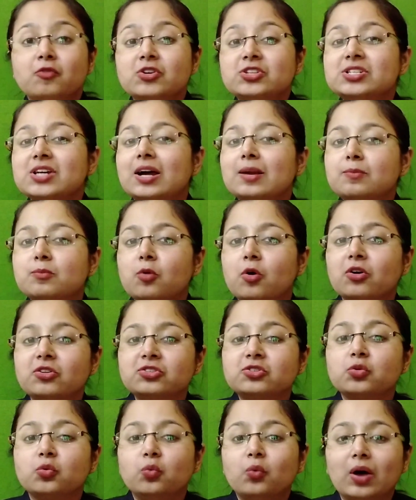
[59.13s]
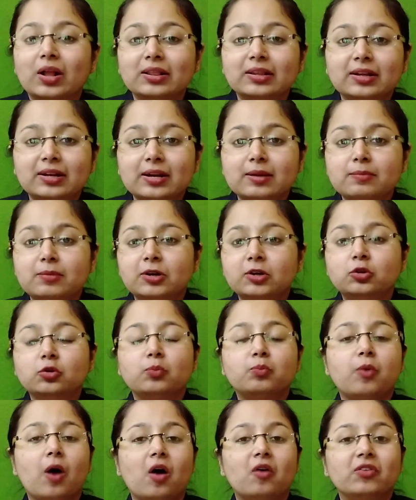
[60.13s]
are most vulnerable to
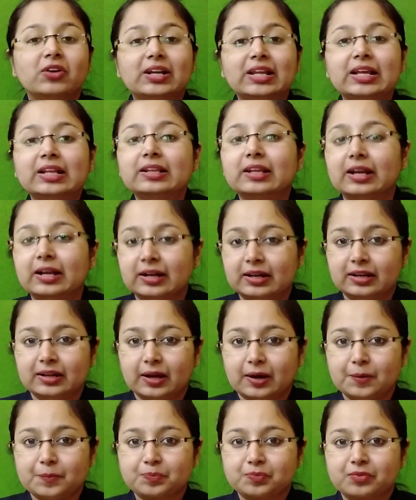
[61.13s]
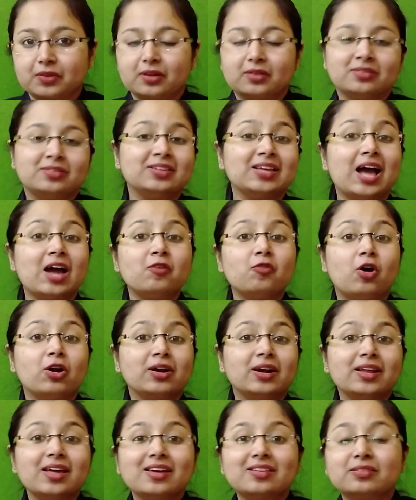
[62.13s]
poverty in India. See, I have
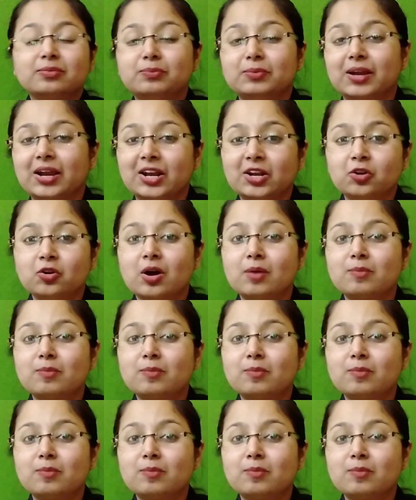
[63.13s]
already explained you